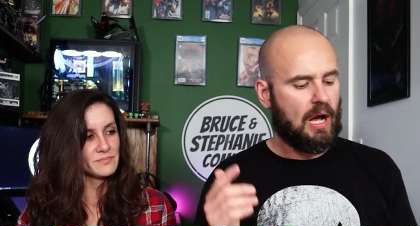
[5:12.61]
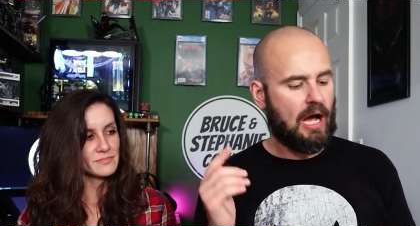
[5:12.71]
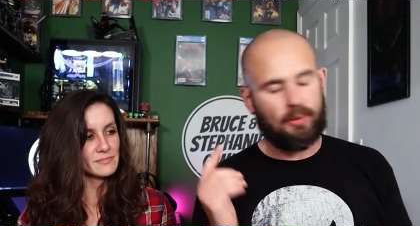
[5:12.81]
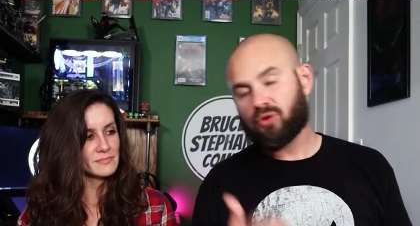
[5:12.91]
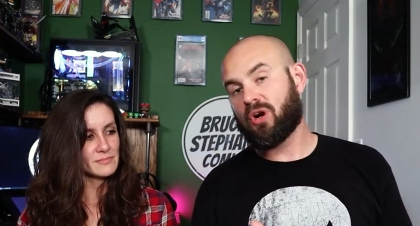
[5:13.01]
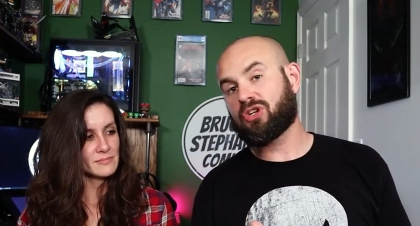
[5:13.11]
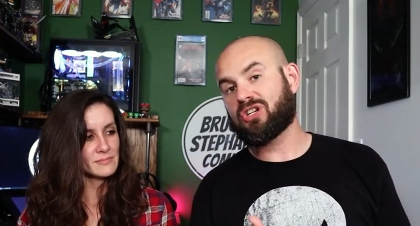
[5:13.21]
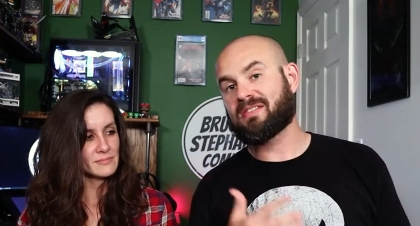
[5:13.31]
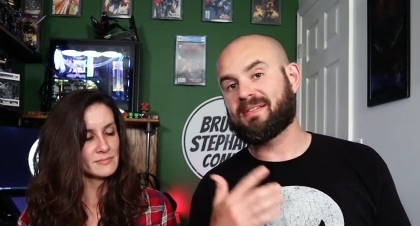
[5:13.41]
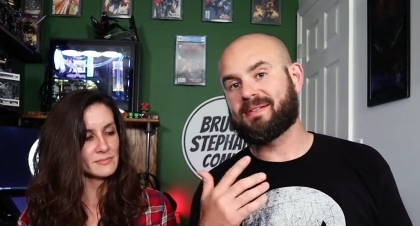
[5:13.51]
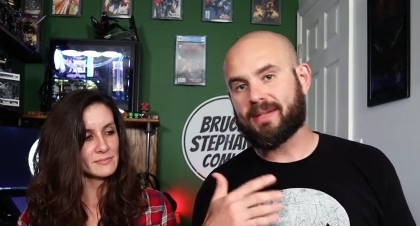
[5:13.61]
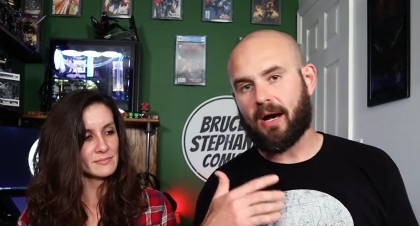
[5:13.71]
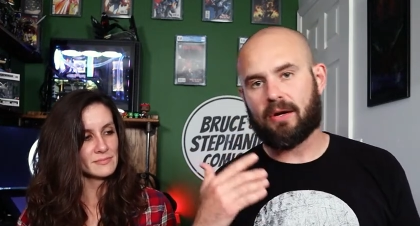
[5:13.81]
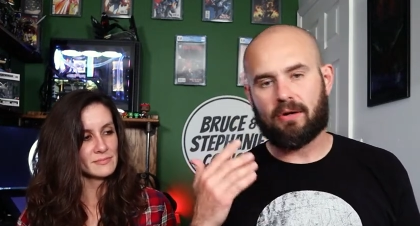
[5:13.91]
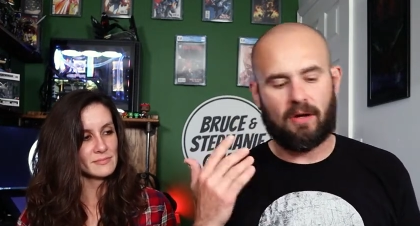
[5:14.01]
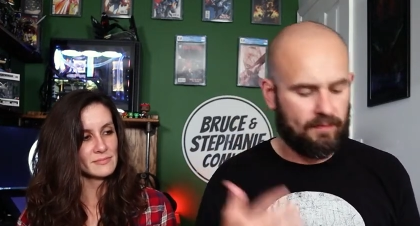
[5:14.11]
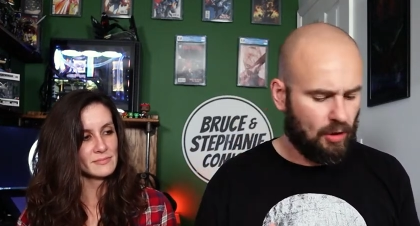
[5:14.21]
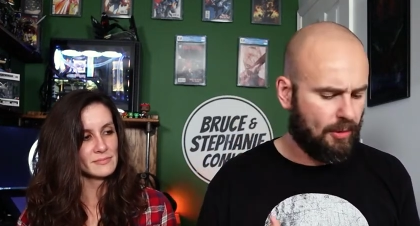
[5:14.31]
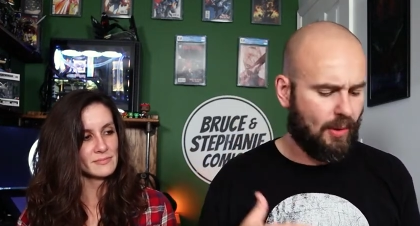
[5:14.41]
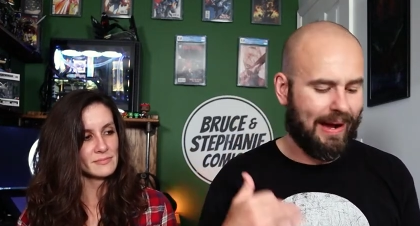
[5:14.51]
Speaker 1: Um, Crush is the daughter of
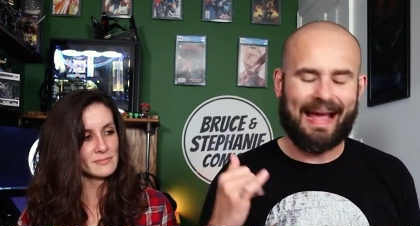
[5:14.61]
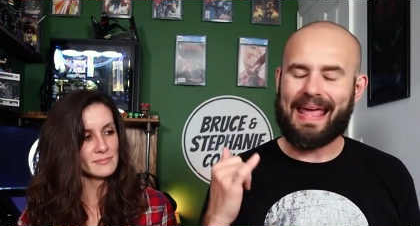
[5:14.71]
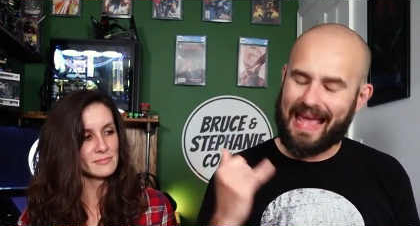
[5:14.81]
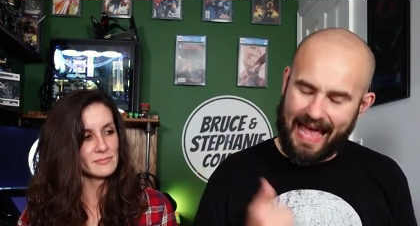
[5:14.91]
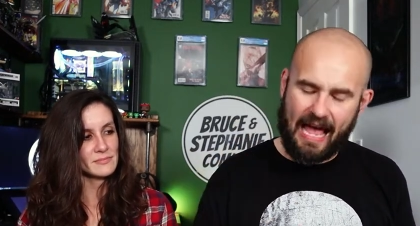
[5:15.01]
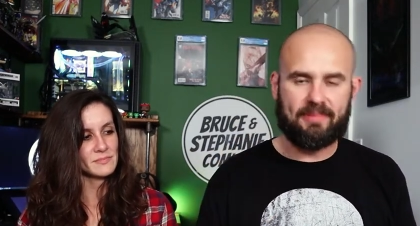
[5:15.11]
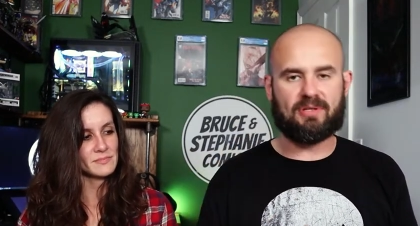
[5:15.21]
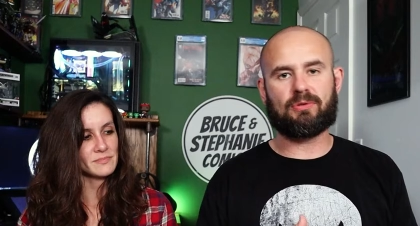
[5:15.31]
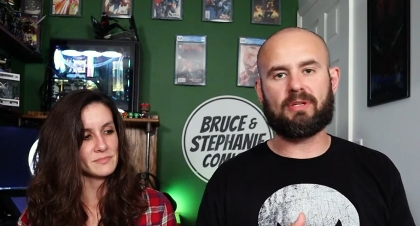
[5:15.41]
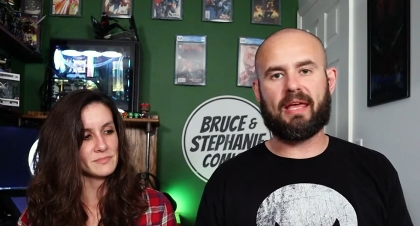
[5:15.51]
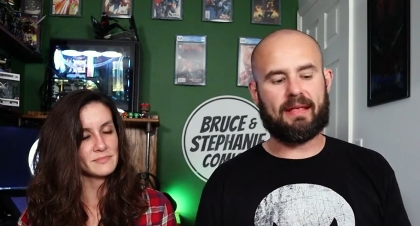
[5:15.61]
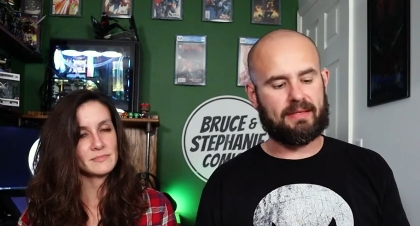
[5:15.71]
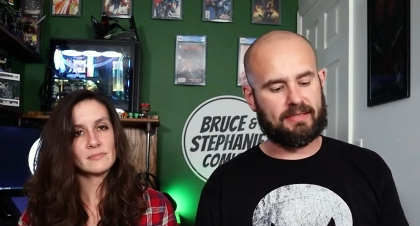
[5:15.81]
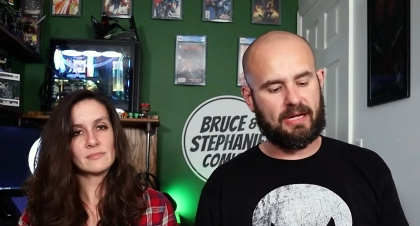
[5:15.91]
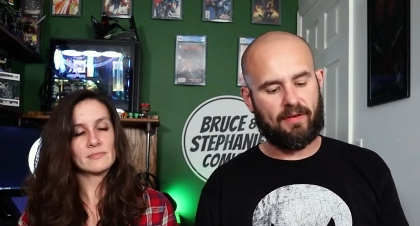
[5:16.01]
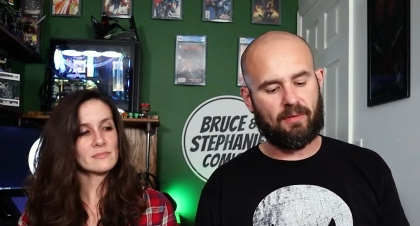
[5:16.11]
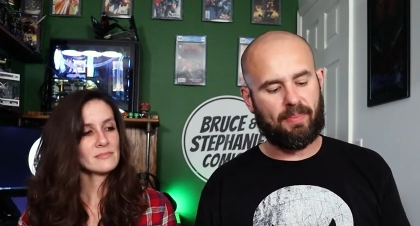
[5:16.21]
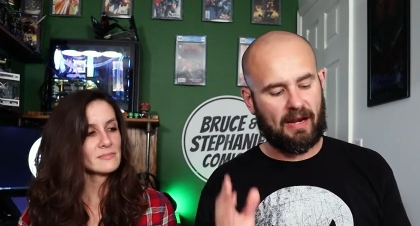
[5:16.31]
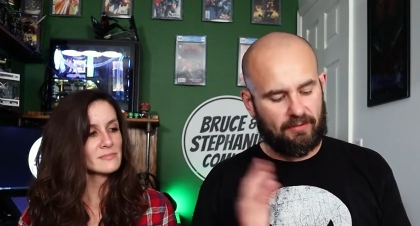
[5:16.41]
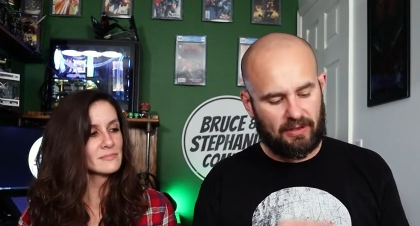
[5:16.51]
Lobo. I absolutely hate this cover,
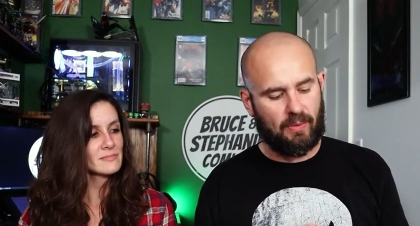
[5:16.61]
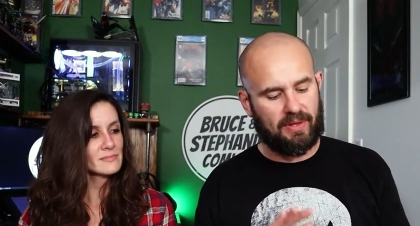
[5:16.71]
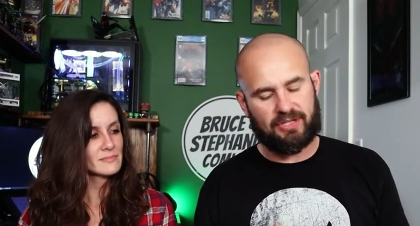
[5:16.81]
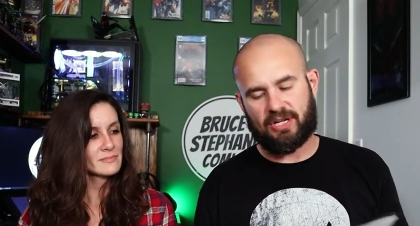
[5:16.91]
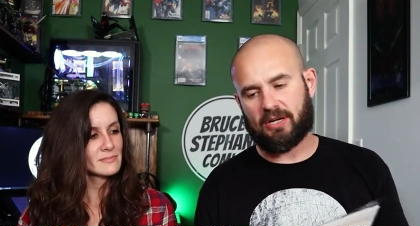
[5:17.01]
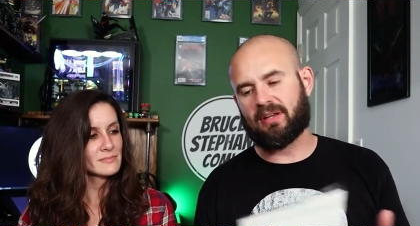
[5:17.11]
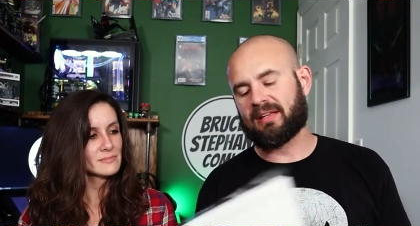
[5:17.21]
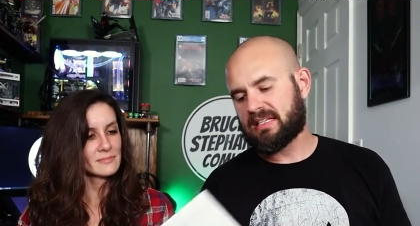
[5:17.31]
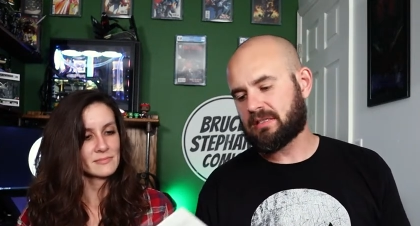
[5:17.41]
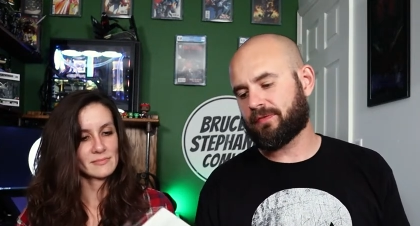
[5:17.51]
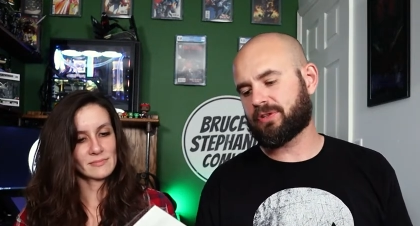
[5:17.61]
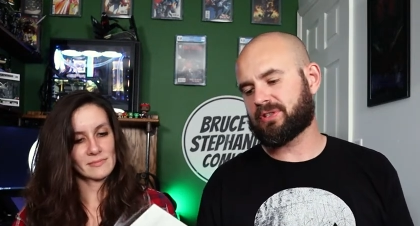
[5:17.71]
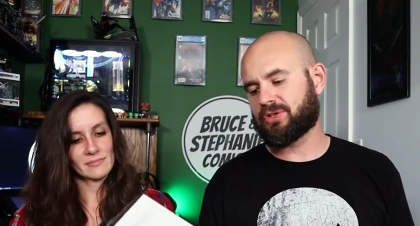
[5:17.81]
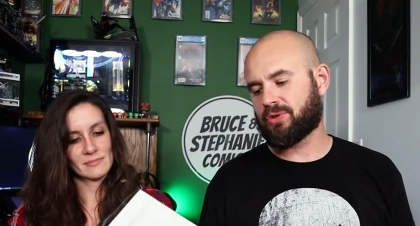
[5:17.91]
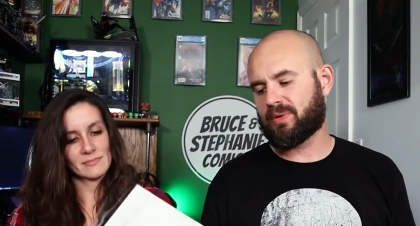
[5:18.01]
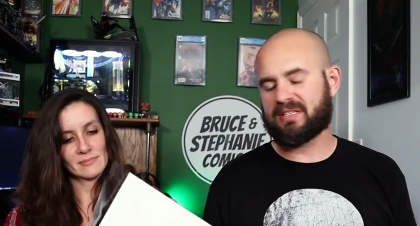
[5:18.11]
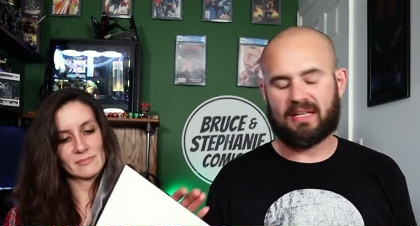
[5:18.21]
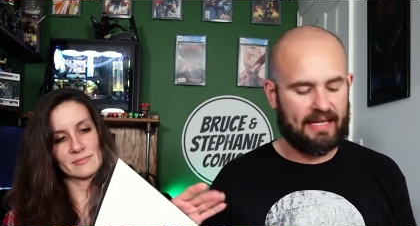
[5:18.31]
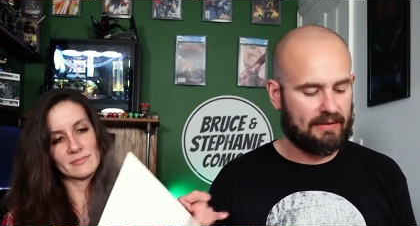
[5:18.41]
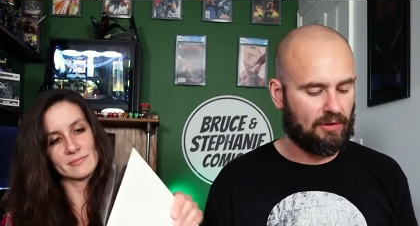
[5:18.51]
but I really wanted to check out at least the first issue because
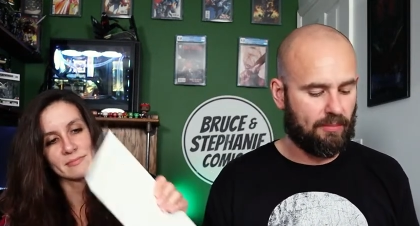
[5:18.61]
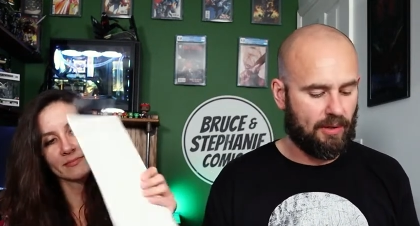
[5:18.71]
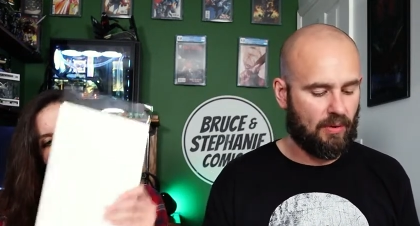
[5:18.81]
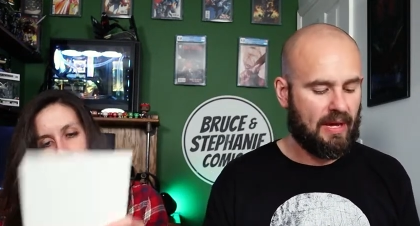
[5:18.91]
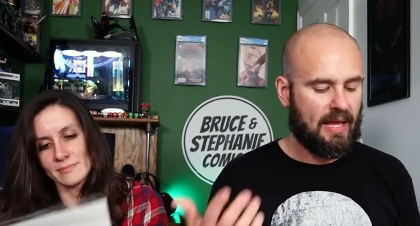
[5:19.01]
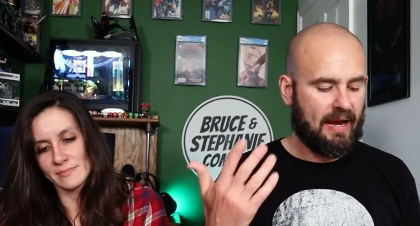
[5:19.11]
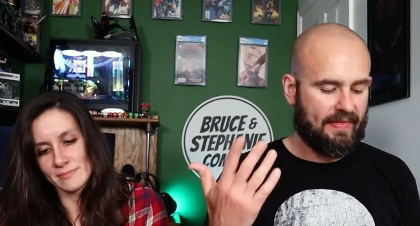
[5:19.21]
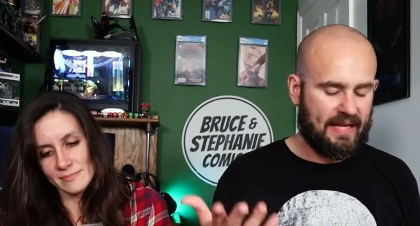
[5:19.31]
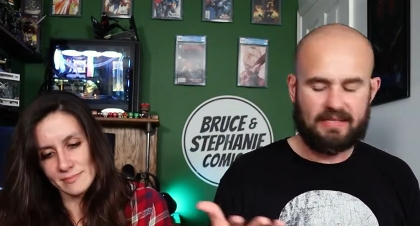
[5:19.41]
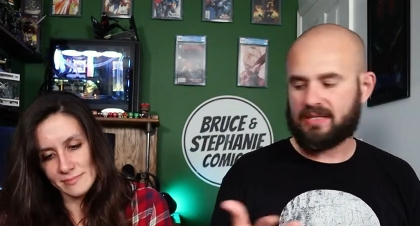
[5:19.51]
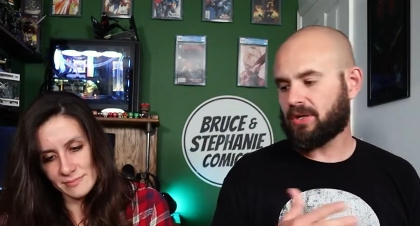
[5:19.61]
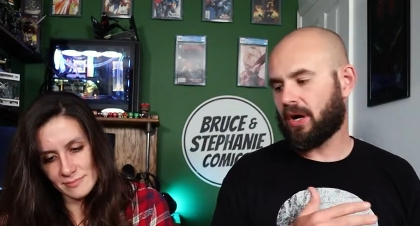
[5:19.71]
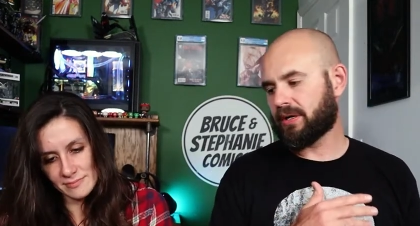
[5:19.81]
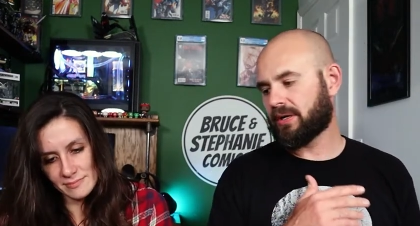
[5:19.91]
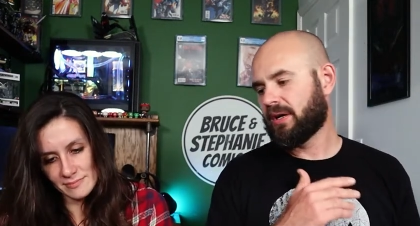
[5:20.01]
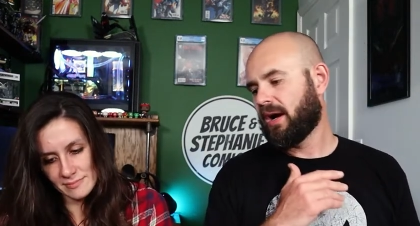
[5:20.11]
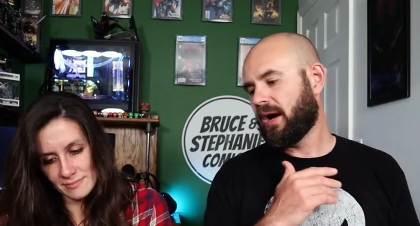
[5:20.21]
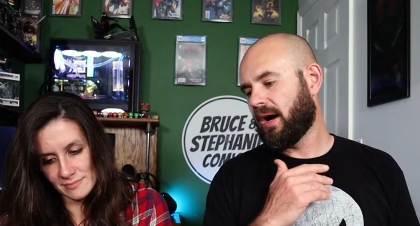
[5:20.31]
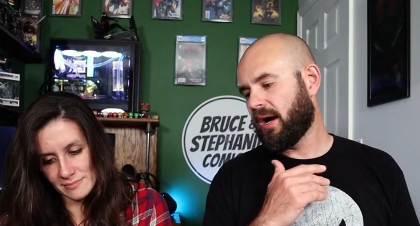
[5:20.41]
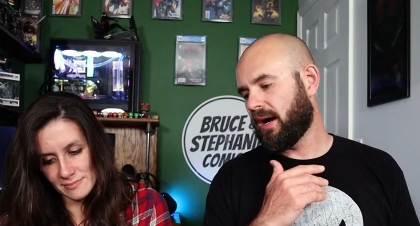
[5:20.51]
I like Lobo, and that's his daughter.
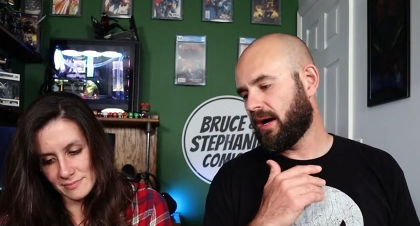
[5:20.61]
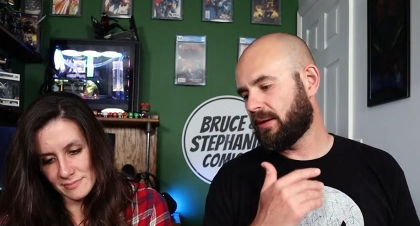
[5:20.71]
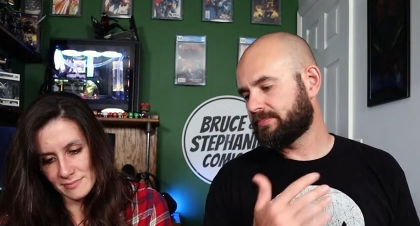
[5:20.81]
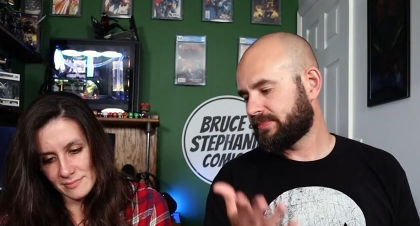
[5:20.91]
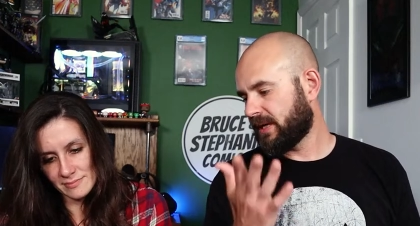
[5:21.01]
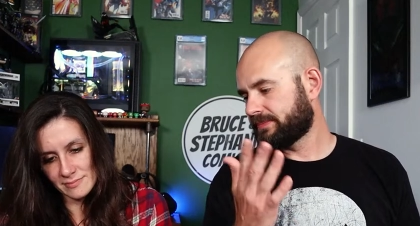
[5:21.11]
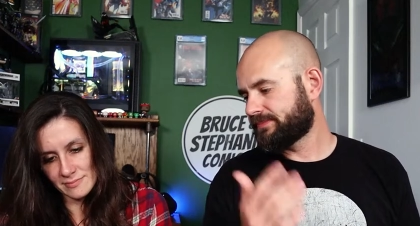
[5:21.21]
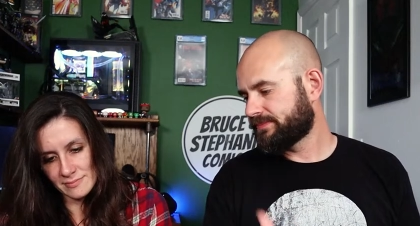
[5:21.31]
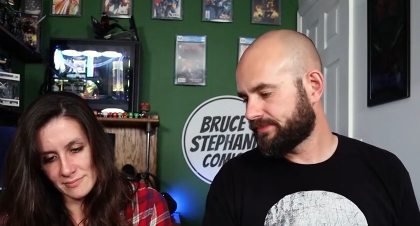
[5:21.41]
Um, yeah.